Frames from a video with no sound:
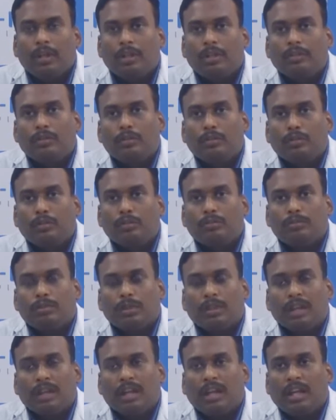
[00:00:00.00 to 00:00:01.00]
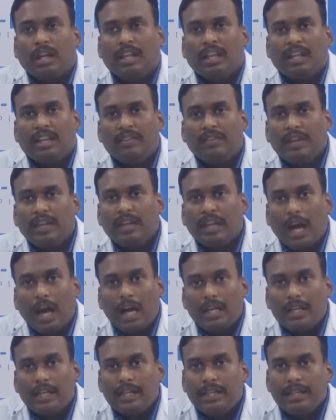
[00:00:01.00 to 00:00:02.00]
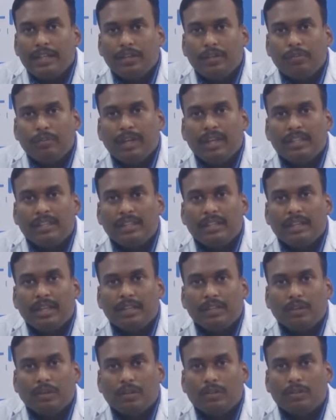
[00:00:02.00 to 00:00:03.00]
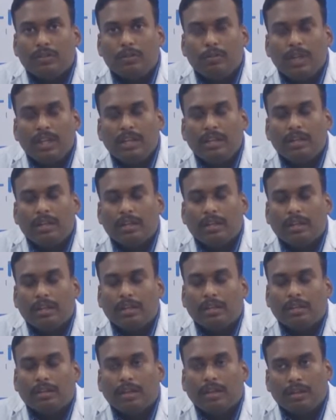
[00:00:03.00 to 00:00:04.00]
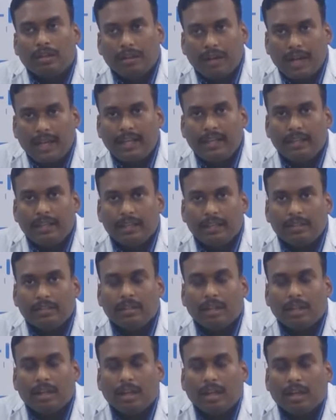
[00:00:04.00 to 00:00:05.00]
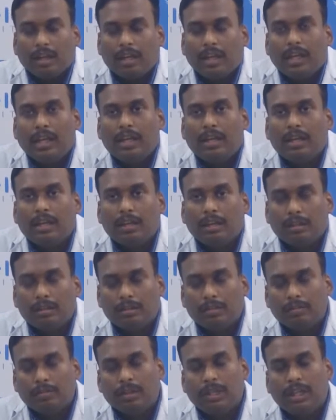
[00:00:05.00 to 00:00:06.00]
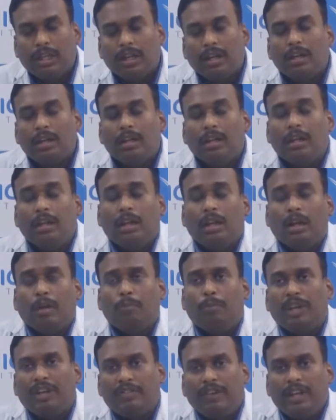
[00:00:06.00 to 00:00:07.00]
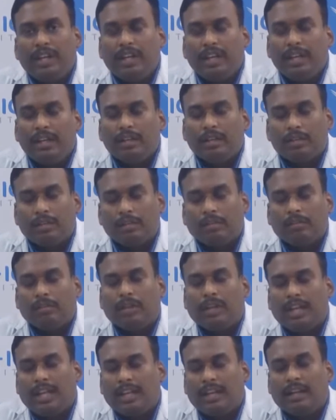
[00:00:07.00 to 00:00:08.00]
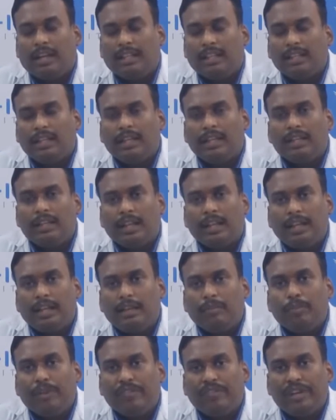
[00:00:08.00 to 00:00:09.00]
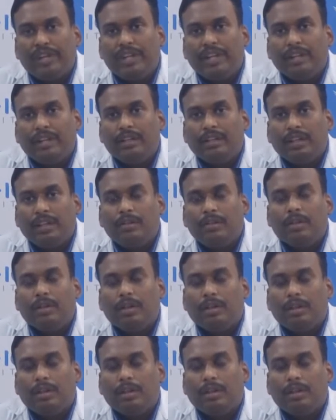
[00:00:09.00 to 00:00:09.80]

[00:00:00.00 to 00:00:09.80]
So, even alternative medicine has also been tried in preventing rather than telling preventing in